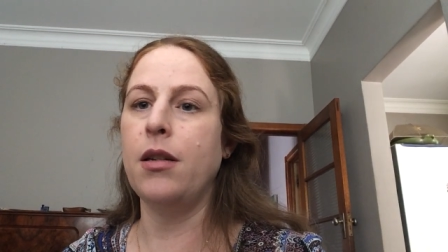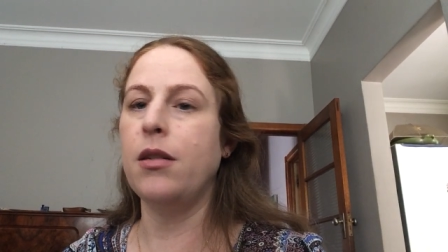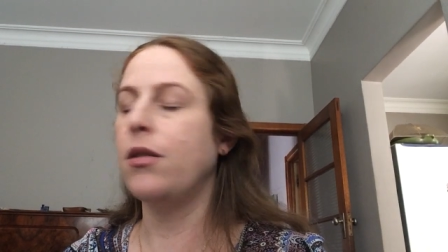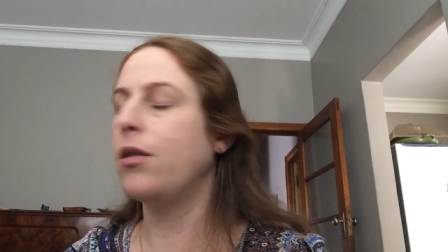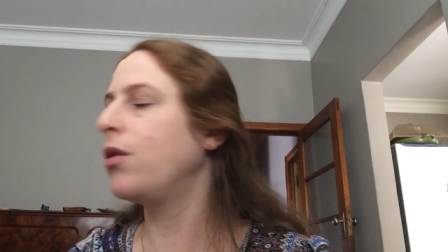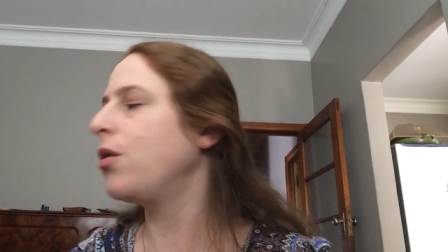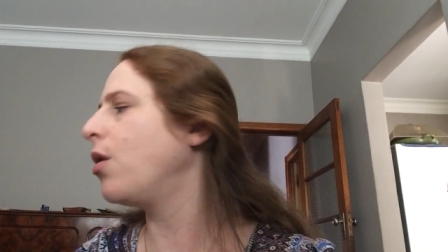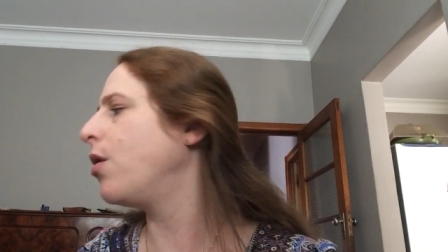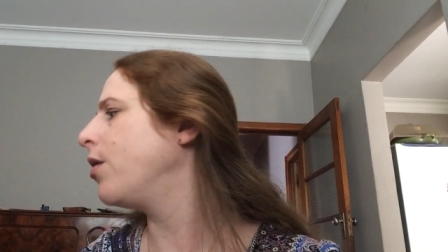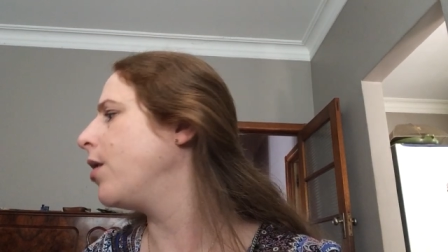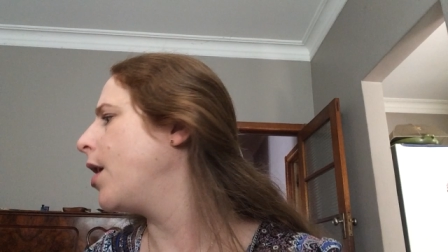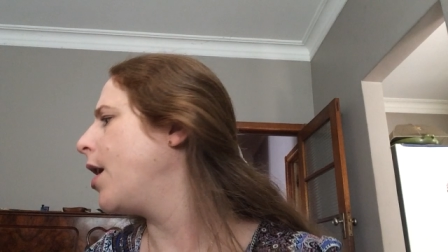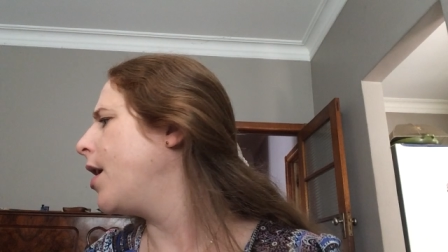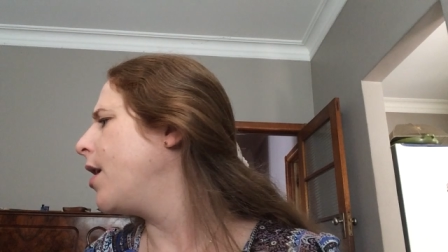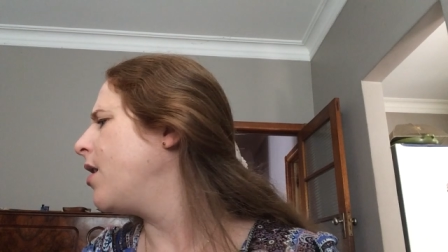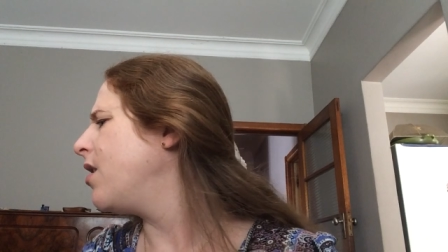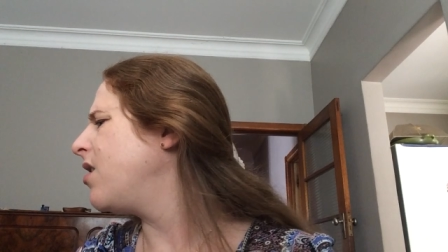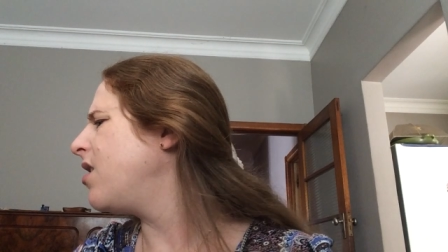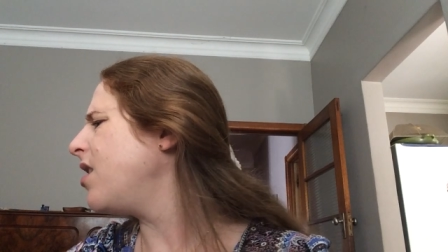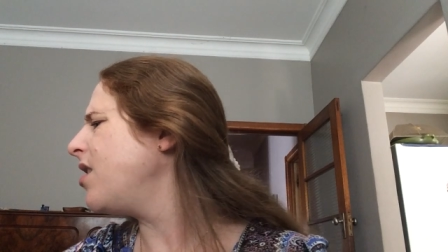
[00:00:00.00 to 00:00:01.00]
So
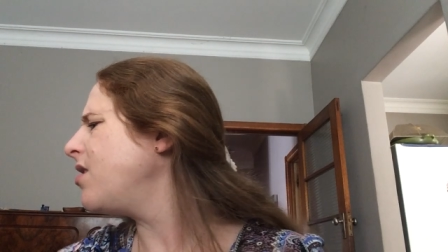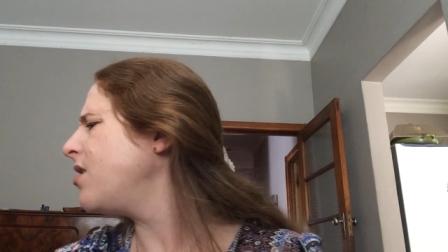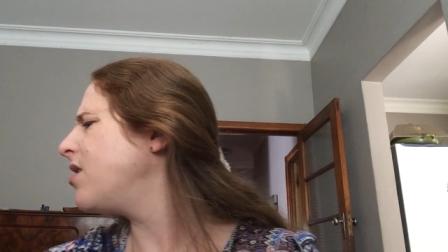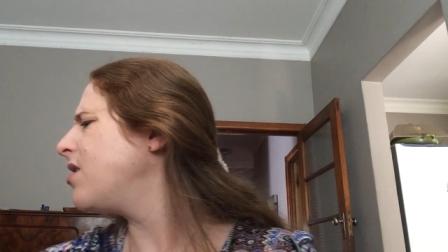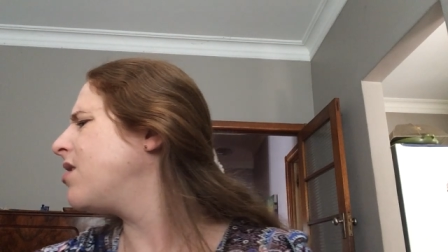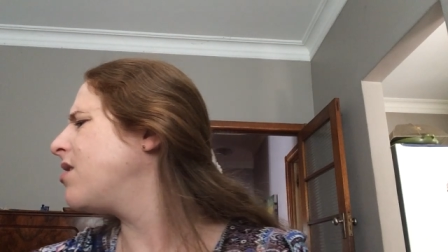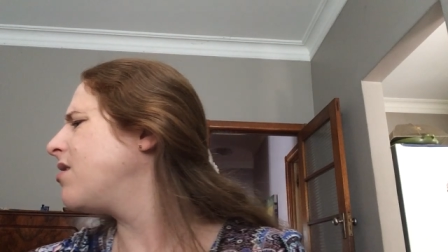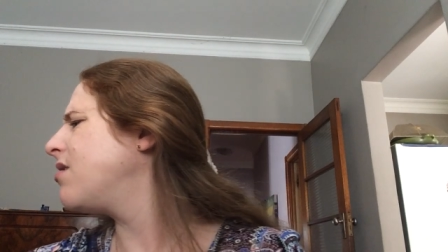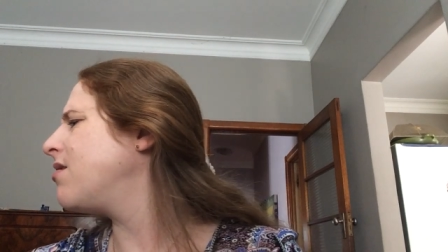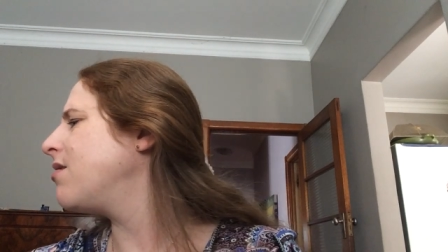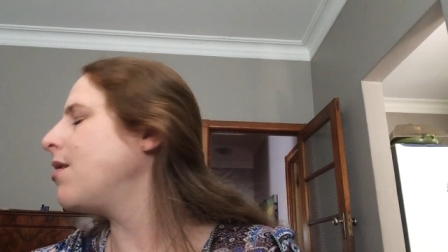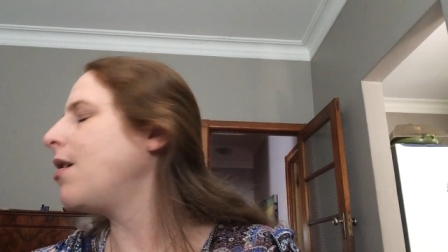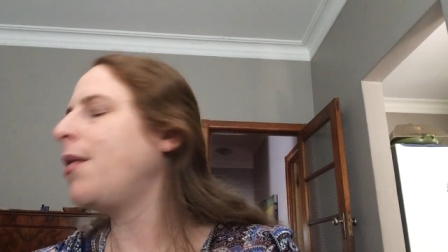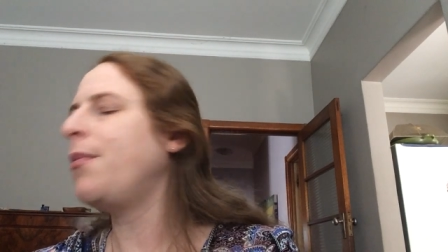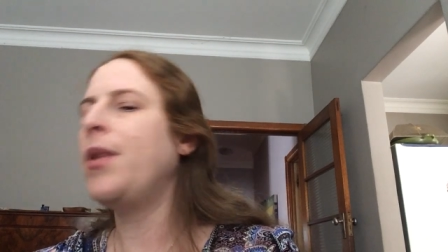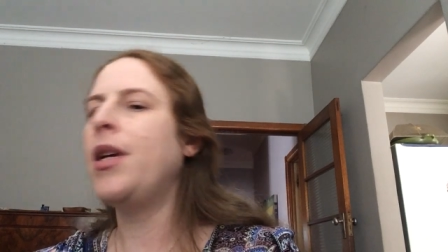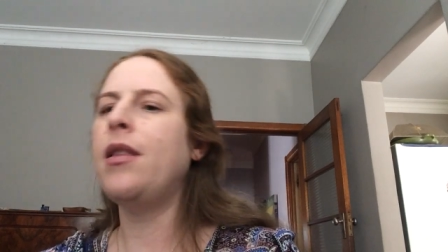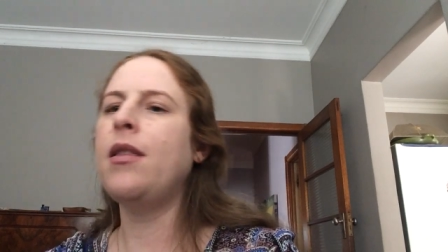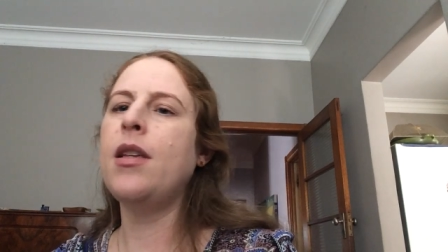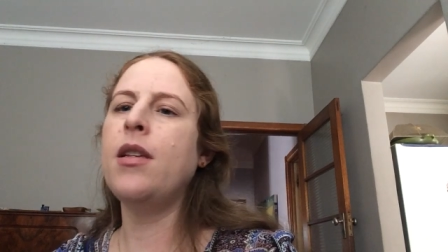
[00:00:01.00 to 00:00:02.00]
that's, I
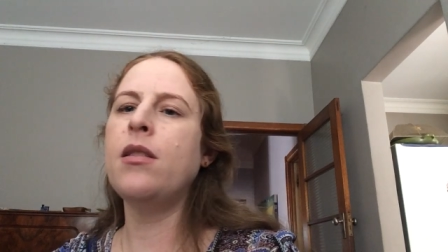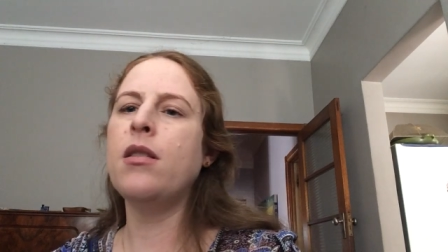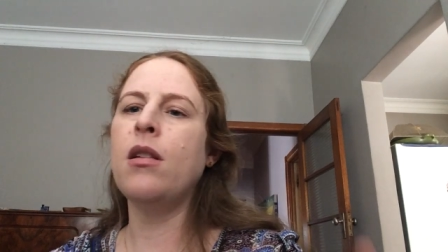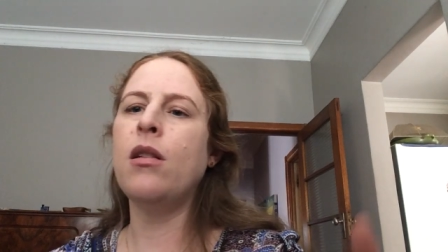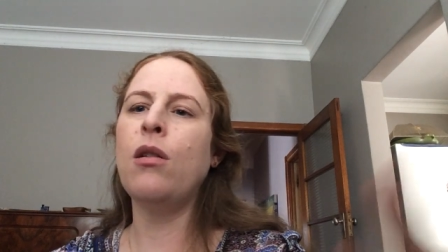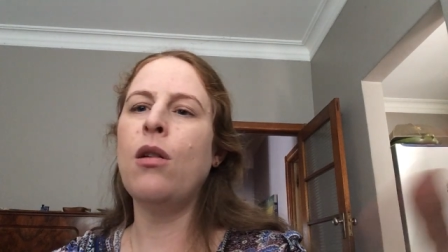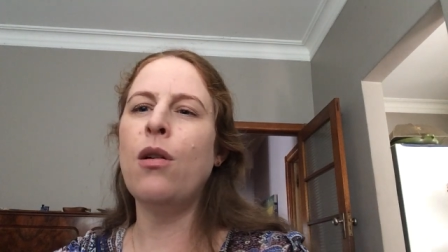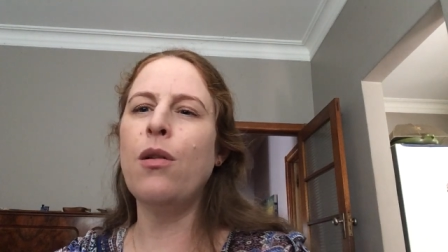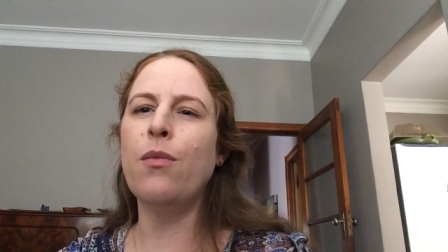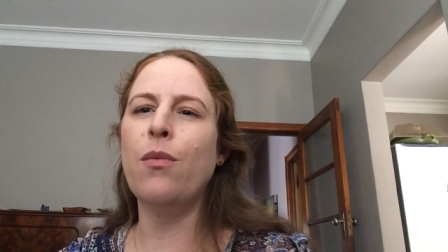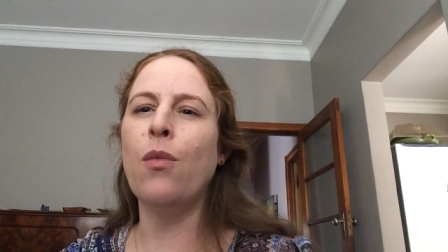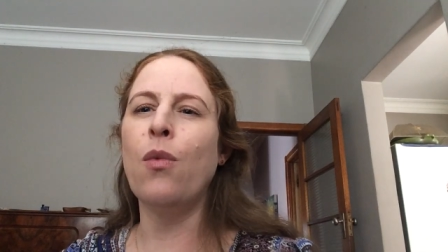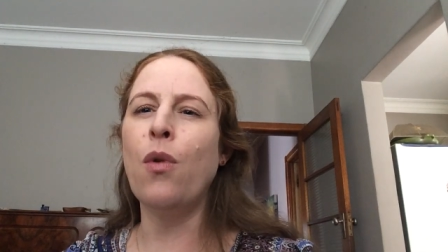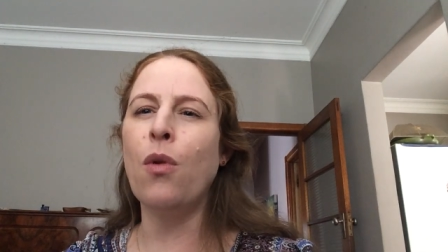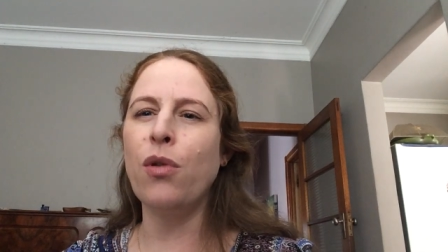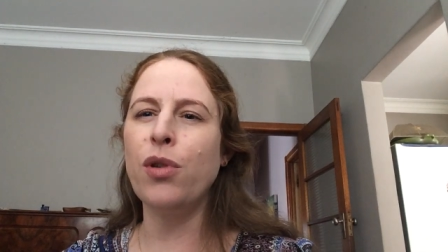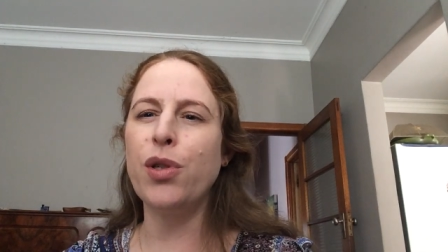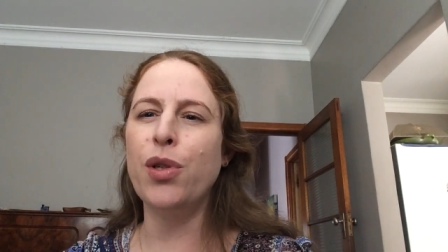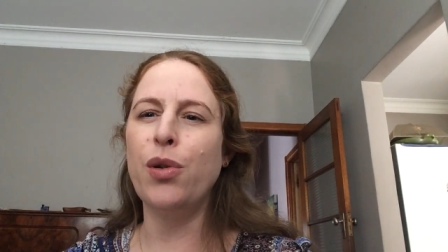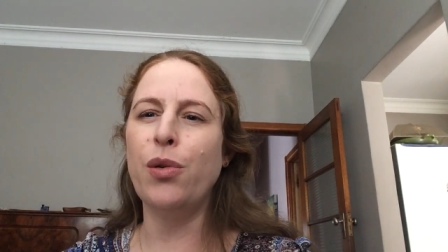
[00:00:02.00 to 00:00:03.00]
mean, there's a lot
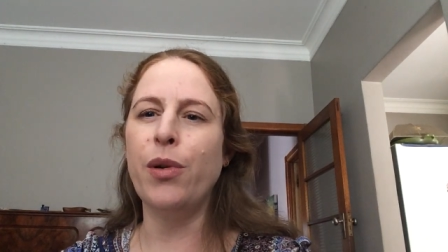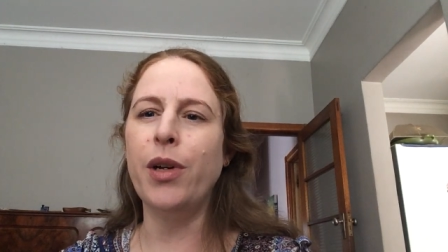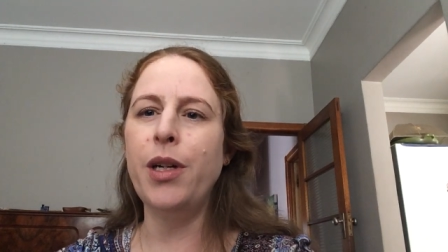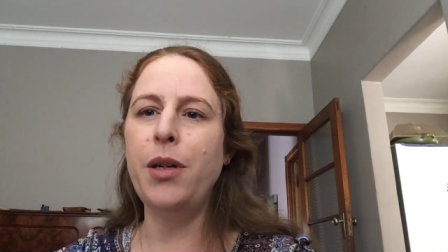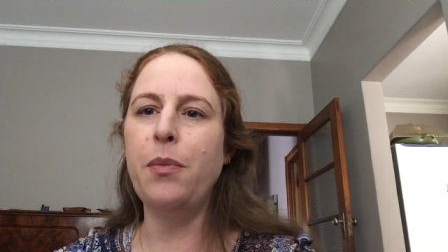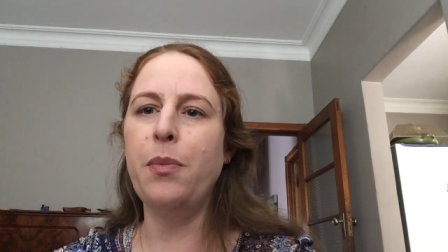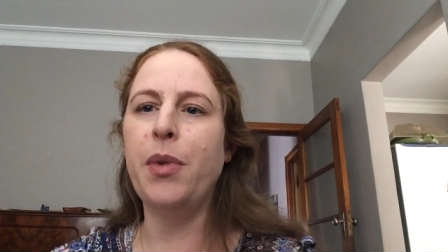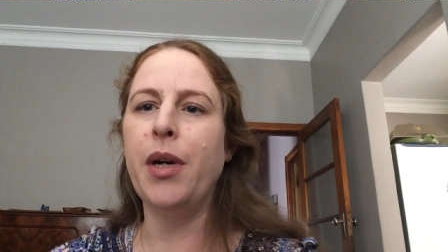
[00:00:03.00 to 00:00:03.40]
more to it,